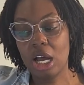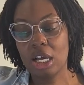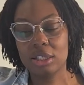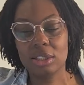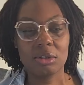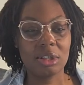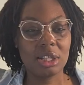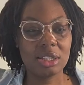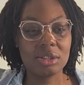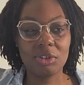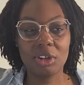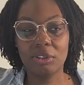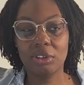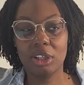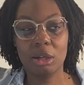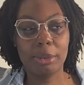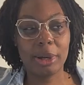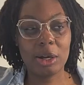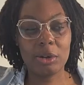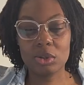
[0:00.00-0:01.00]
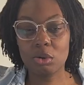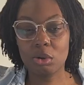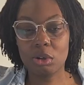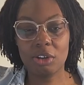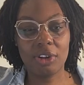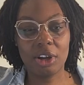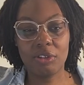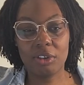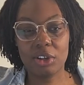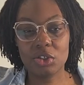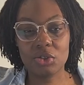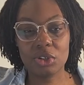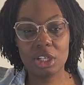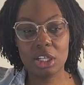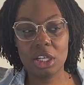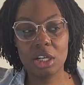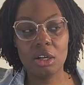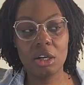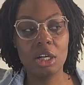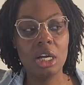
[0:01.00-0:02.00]
So that's roughly about 2,500 a
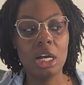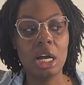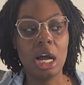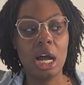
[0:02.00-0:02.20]
year.